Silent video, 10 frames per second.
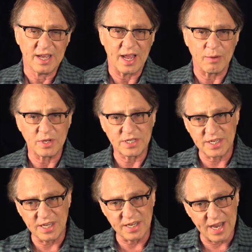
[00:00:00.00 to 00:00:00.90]
And we
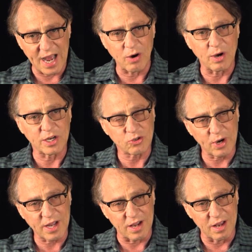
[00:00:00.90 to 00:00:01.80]
see now a
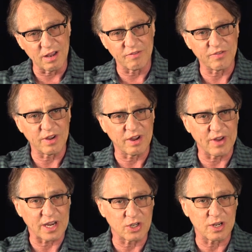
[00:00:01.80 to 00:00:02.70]
trickle of
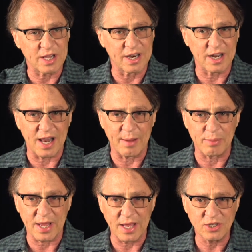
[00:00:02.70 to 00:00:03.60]
actual clinical
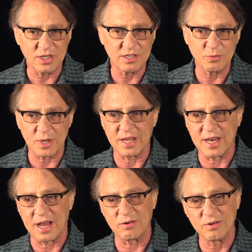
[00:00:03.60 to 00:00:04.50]
applications. We can
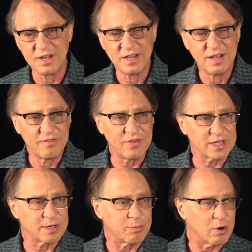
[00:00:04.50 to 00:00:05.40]
now
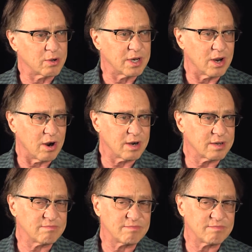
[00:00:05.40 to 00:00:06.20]
fix a broken heart,